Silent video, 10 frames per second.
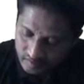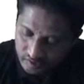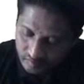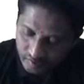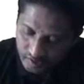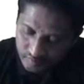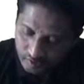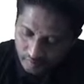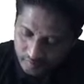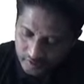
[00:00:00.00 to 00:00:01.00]
So one of the
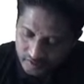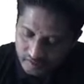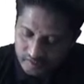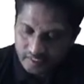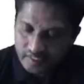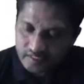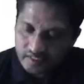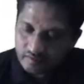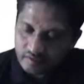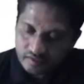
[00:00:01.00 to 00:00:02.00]
options is k is
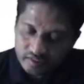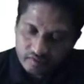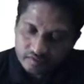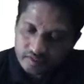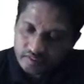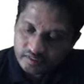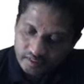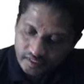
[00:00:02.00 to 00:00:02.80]
equal to 0 only.